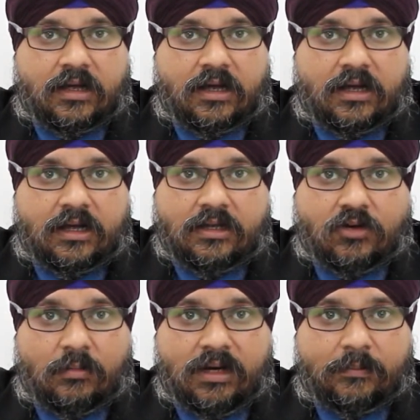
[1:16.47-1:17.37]

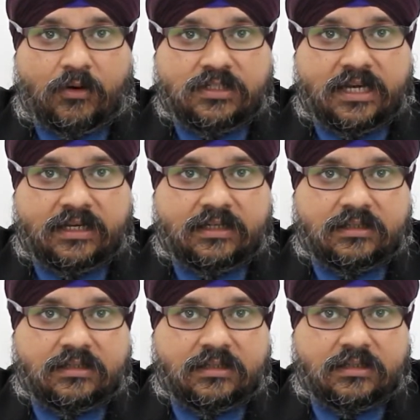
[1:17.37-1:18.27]
Normally, a project
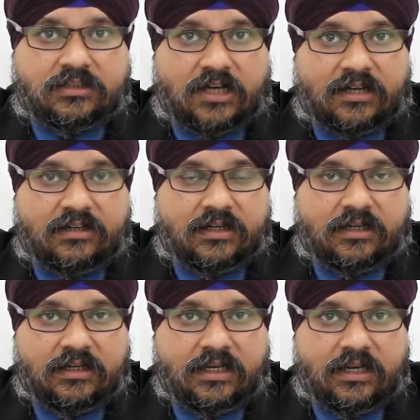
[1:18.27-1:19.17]

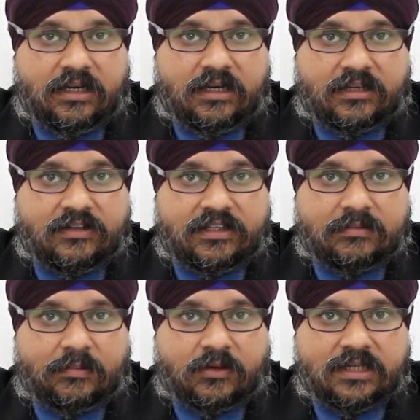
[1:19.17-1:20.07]
charter in a Six
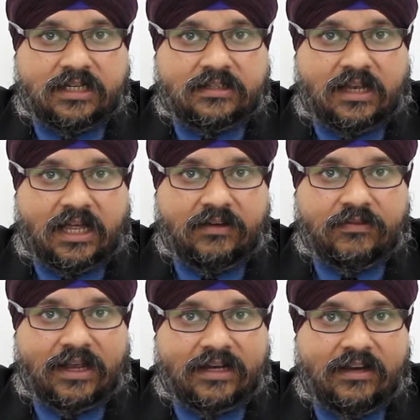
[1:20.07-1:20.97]
Sigma project is live
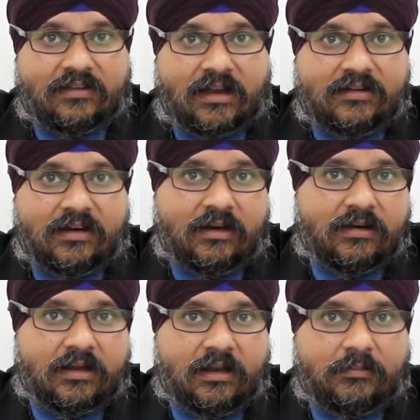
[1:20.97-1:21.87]
at least until
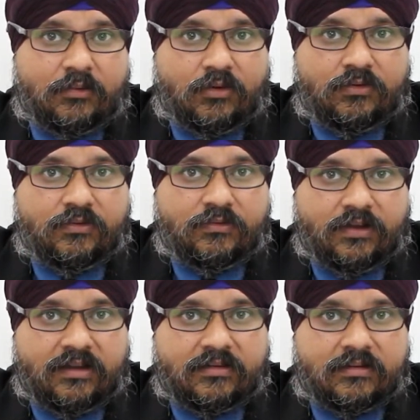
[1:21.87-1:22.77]
the improve
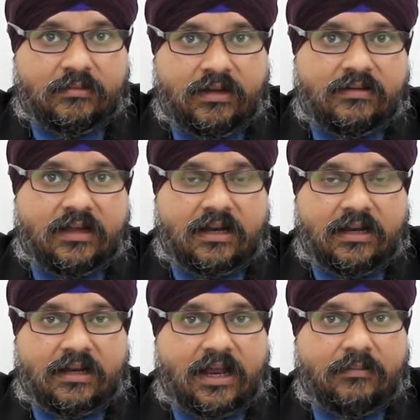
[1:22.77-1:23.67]
phase. Means that
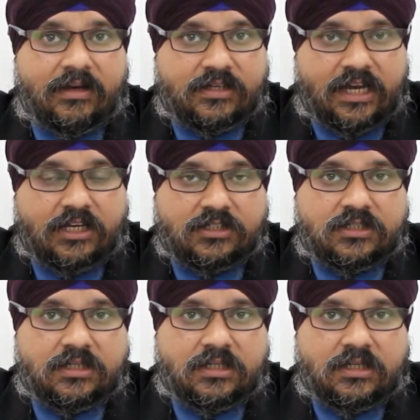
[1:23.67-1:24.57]
it can be
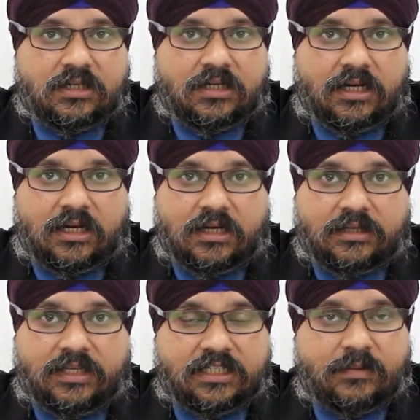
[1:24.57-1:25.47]
changed.
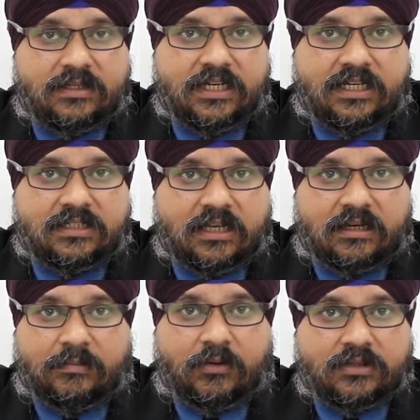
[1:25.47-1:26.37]
Things may change,
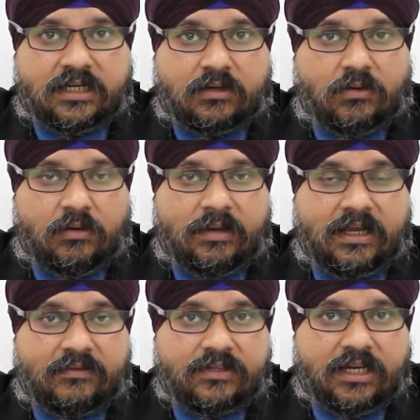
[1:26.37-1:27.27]
like the project goal may
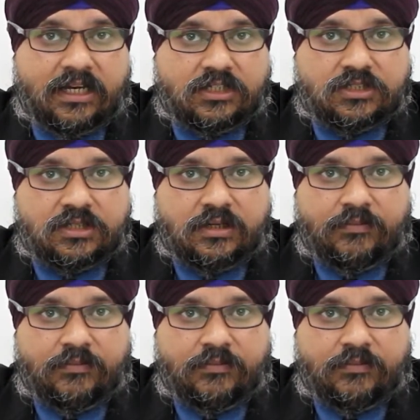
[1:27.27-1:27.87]
have changed,